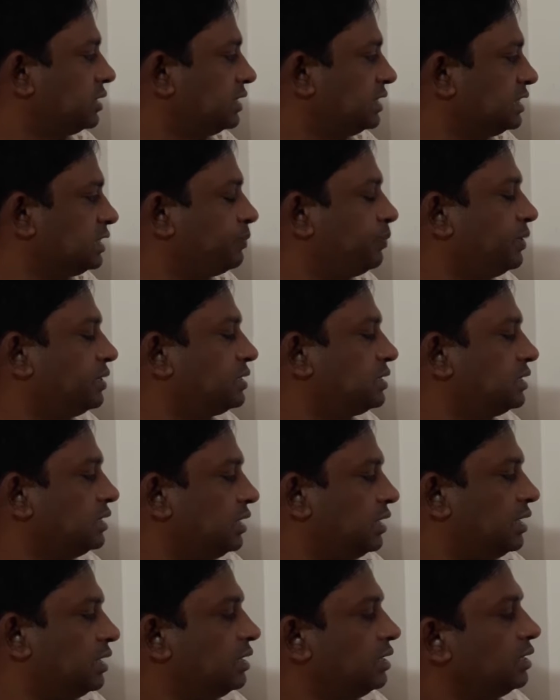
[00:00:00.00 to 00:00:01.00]
speech
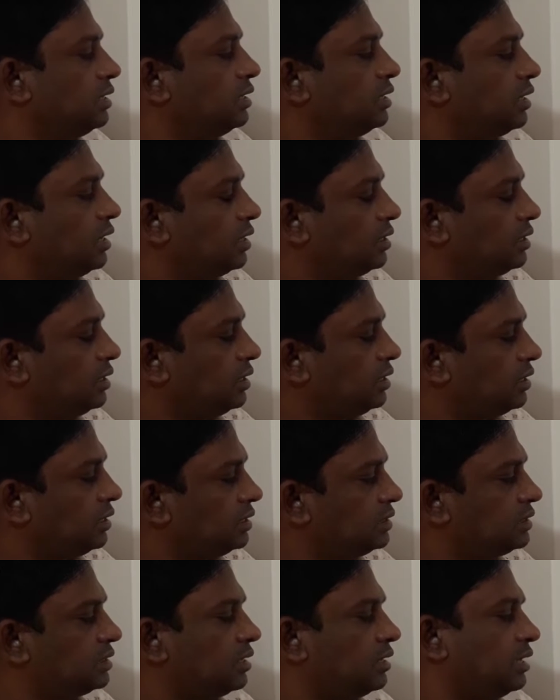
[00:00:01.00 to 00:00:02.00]
here
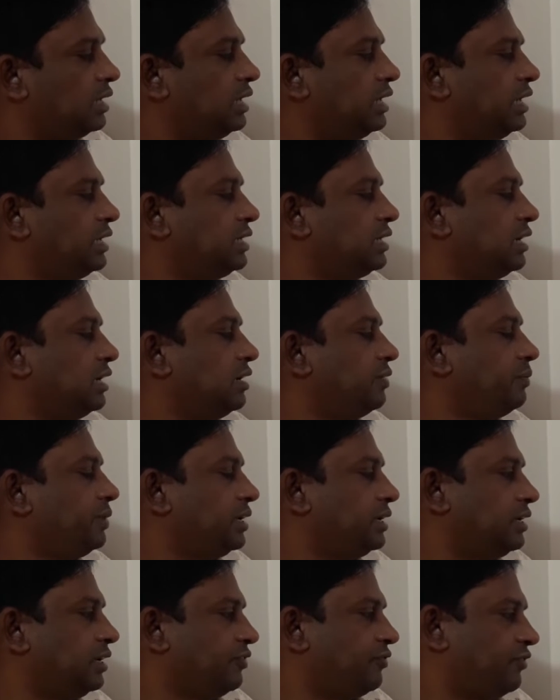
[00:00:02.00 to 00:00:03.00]
is a little
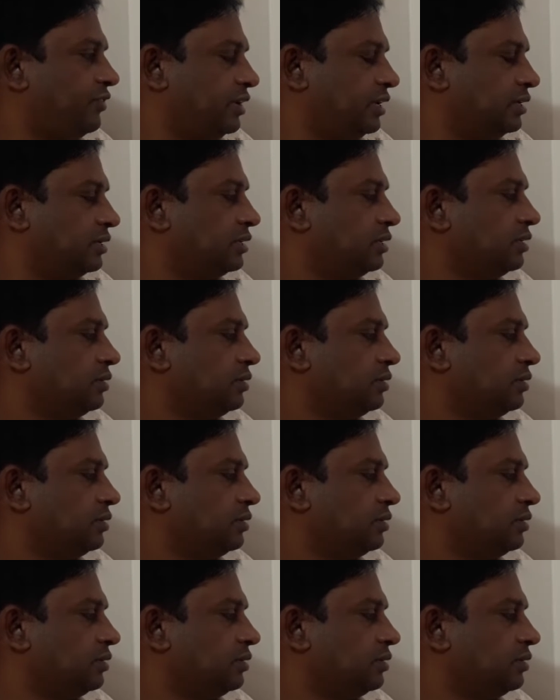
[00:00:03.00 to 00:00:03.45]
bit different